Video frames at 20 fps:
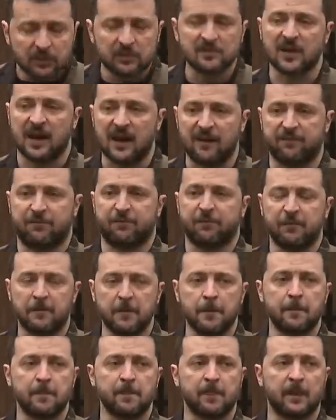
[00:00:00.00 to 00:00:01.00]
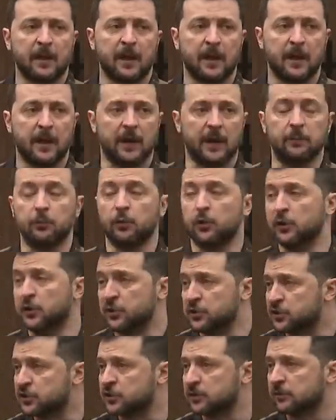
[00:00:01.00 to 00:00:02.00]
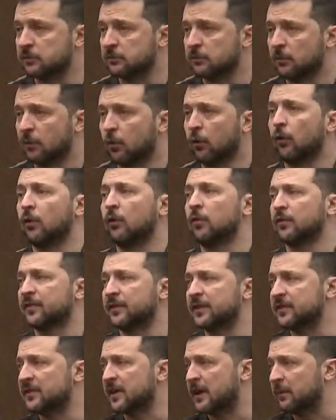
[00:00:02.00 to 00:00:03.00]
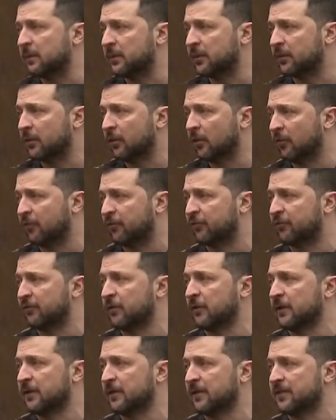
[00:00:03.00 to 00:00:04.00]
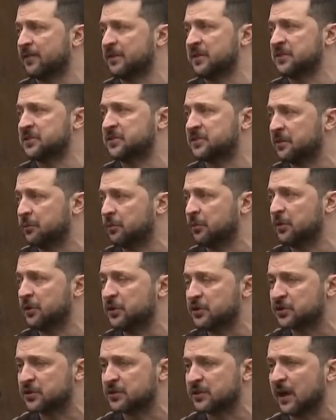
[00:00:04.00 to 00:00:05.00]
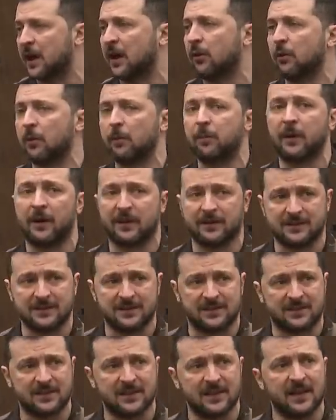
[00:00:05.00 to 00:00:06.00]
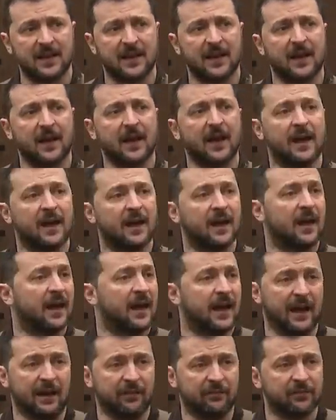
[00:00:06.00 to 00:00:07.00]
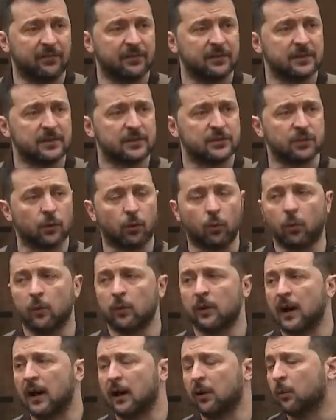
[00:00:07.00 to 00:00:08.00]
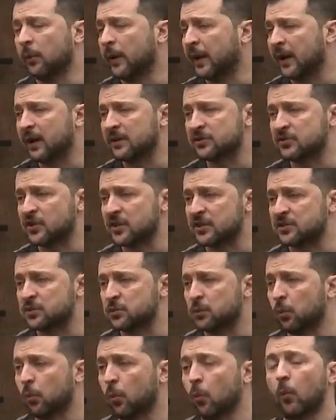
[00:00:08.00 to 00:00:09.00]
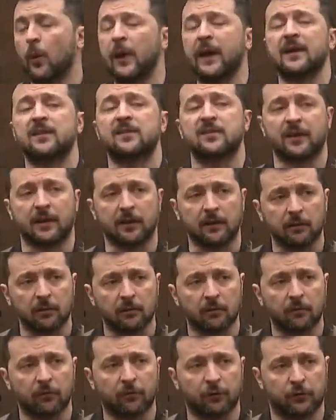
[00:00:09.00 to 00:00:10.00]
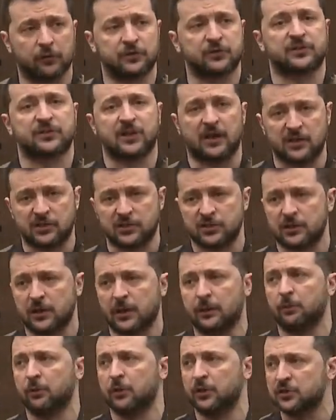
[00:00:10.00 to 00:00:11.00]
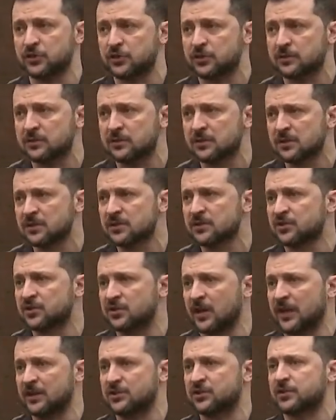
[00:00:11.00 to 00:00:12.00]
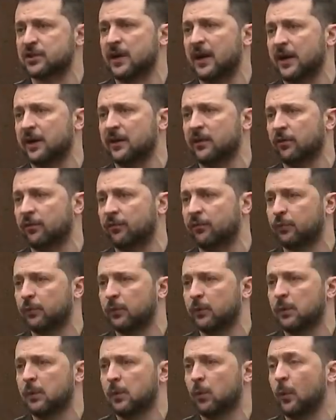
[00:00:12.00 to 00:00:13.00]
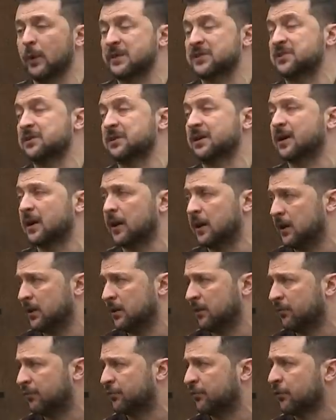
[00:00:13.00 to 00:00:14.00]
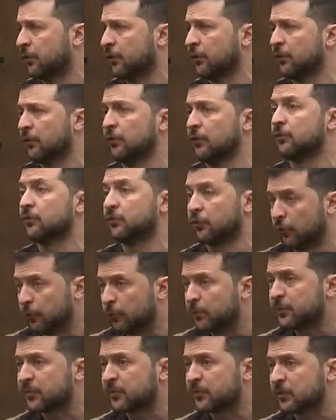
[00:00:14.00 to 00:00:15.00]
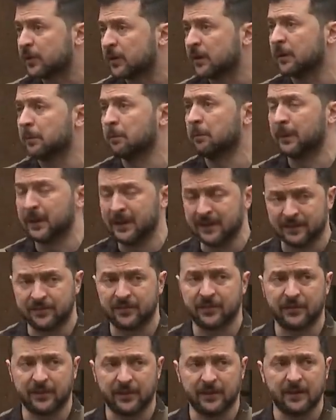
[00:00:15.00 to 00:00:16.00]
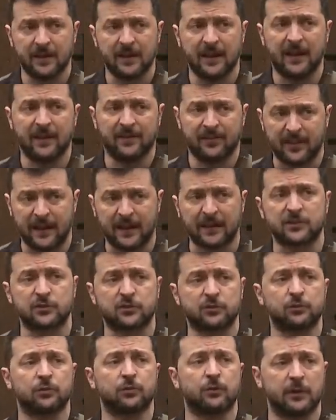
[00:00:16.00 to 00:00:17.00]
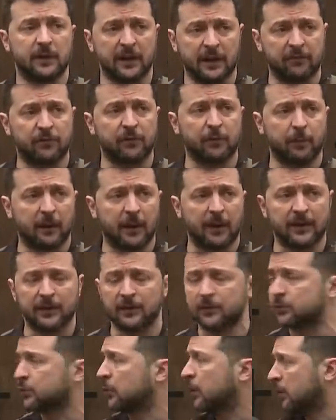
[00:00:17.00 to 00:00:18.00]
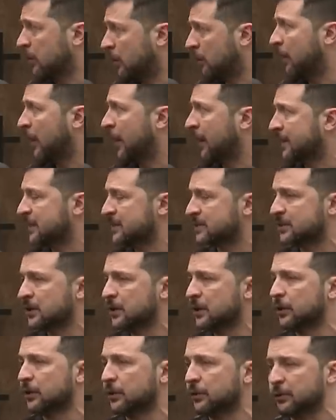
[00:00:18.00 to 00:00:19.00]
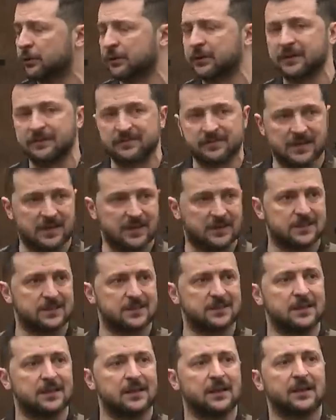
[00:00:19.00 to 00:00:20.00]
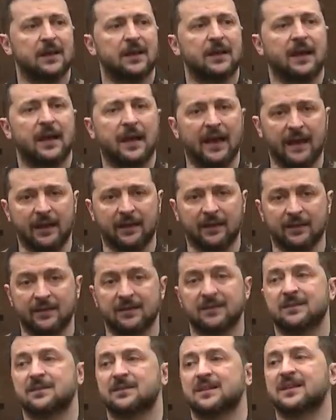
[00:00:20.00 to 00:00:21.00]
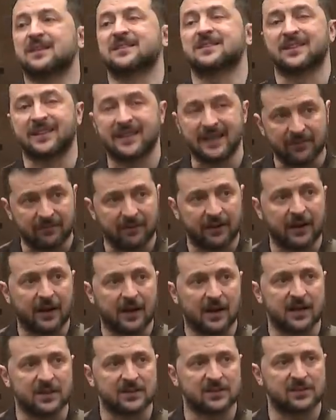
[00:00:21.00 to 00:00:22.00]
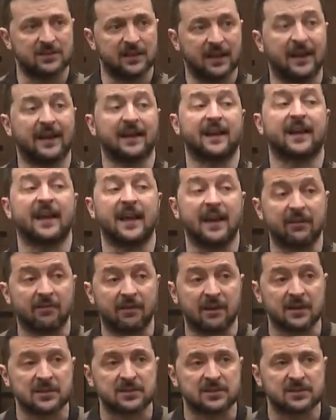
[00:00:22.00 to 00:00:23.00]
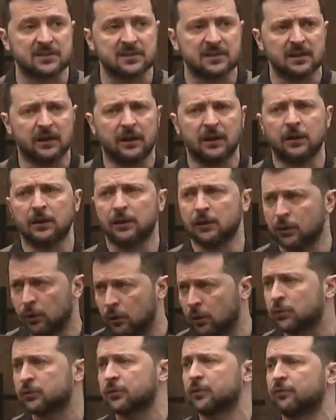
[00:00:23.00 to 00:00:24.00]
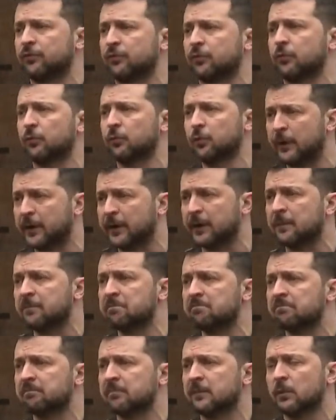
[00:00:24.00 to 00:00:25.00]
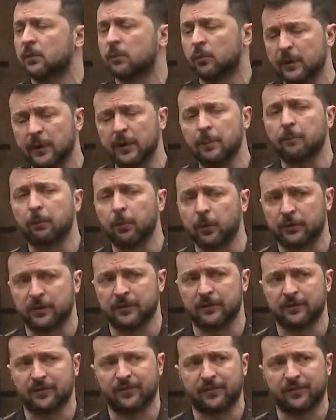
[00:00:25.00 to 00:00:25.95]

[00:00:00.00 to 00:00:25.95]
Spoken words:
tough ammunition, all the number of this ammunition our partners have. So we are just waiting for such ammunition, such kind of Western kind of troops, military, and thanks to everybody, to our partners who gives us and is giving us and gave us a lot of very, very important